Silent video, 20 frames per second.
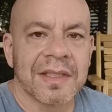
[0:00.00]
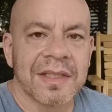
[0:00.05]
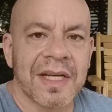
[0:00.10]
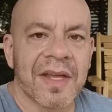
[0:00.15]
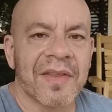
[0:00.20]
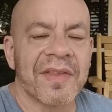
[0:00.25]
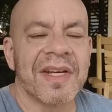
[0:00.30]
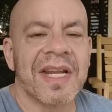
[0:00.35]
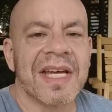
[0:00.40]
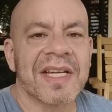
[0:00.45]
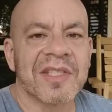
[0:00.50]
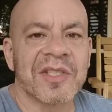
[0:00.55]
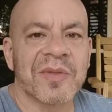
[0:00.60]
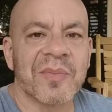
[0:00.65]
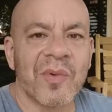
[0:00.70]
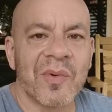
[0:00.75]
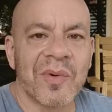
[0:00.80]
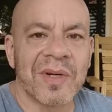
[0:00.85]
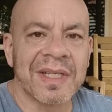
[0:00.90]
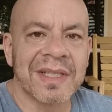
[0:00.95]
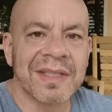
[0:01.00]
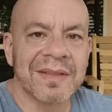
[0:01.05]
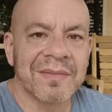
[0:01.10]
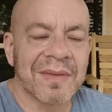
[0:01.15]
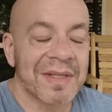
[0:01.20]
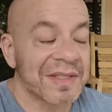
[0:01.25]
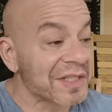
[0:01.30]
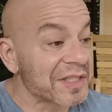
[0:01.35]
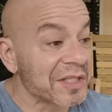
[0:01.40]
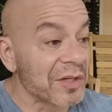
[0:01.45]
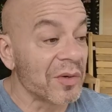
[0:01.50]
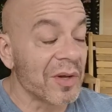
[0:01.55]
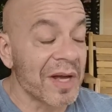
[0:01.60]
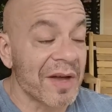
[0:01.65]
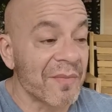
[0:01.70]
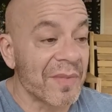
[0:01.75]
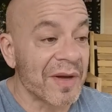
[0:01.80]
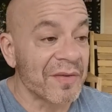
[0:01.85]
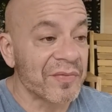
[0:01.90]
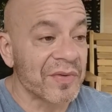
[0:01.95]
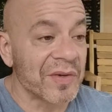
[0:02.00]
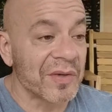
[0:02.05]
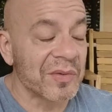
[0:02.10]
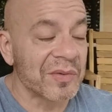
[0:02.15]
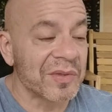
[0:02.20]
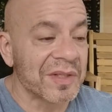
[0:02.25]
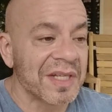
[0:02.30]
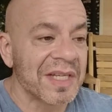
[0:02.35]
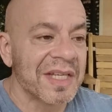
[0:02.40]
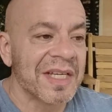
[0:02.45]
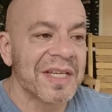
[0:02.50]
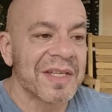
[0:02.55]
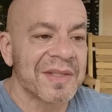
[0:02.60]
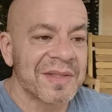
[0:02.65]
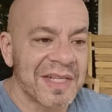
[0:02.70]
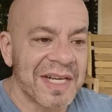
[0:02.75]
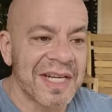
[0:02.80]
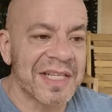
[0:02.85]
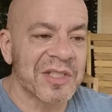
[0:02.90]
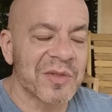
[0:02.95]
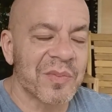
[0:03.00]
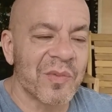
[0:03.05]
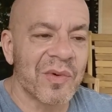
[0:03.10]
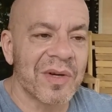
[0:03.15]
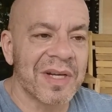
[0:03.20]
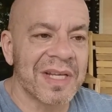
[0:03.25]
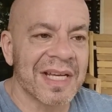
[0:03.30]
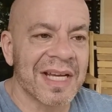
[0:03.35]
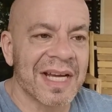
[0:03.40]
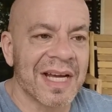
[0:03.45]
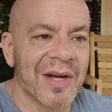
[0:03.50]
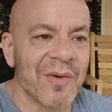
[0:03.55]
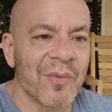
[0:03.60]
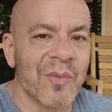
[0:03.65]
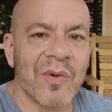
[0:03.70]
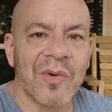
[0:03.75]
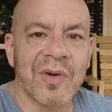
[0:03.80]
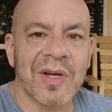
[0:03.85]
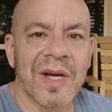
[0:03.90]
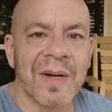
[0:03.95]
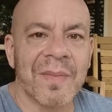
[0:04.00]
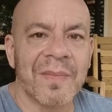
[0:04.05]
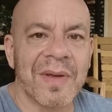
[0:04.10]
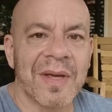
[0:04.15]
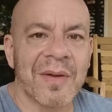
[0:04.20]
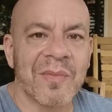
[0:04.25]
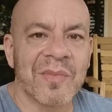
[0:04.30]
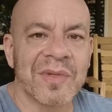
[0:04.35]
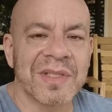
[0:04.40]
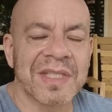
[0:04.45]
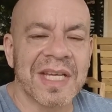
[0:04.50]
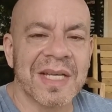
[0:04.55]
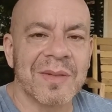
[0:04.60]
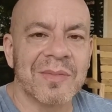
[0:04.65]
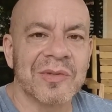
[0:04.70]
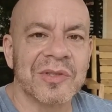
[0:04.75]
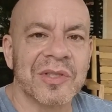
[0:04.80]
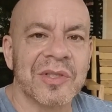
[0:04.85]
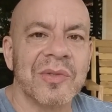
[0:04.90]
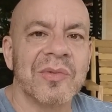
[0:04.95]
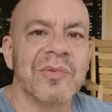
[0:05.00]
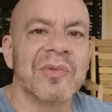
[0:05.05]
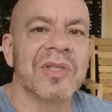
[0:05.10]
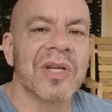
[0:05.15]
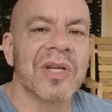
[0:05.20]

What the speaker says: Now the next morning, still have my phone. The next morning I woke up and was able to